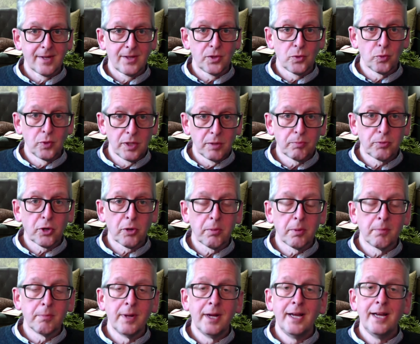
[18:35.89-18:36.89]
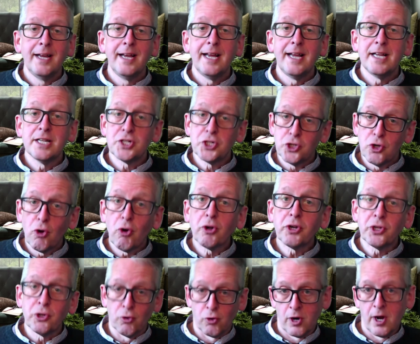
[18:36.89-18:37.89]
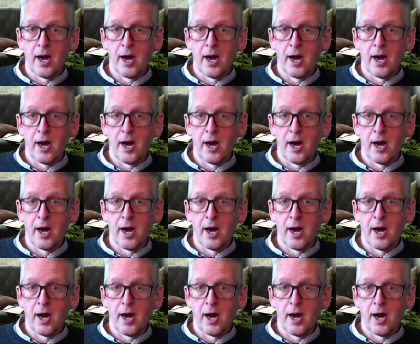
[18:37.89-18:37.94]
The real problem is not your